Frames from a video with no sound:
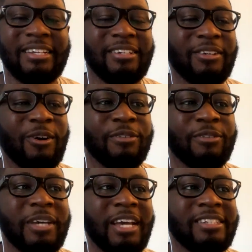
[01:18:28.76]
we get a
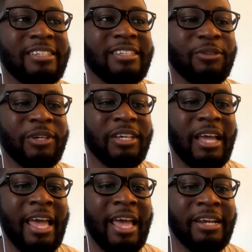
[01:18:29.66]
season 3, and
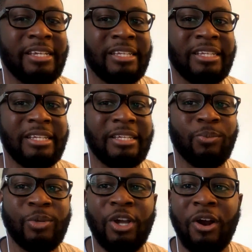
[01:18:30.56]
we are
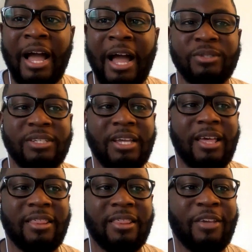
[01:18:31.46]
out. Thank you
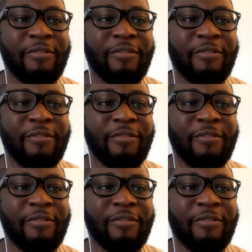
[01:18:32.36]
very much.